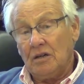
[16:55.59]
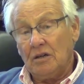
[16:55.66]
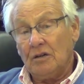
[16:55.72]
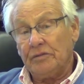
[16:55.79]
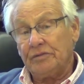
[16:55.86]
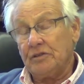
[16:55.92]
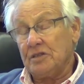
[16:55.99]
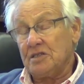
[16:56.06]

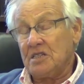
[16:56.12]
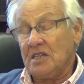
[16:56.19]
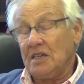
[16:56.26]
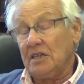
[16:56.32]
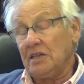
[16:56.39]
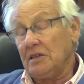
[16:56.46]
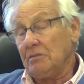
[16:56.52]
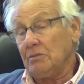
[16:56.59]
of the
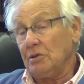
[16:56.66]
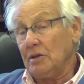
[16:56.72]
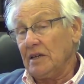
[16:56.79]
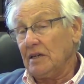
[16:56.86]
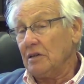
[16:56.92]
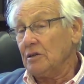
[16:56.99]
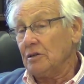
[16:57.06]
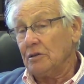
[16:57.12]
Cell and
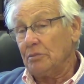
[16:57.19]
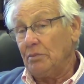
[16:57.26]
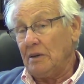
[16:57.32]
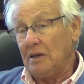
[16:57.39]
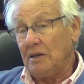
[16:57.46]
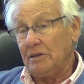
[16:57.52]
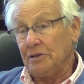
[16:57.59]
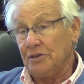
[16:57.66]
Molecular
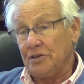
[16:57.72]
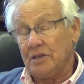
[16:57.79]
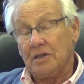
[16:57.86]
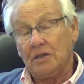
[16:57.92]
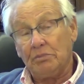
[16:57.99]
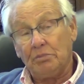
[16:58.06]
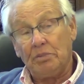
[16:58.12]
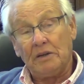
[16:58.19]
Biology
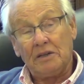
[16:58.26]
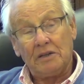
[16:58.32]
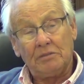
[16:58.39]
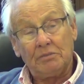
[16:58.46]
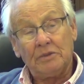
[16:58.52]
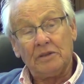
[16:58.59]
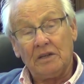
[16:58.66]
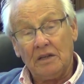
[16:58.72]

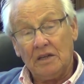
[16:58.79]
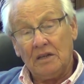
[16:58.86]
Department.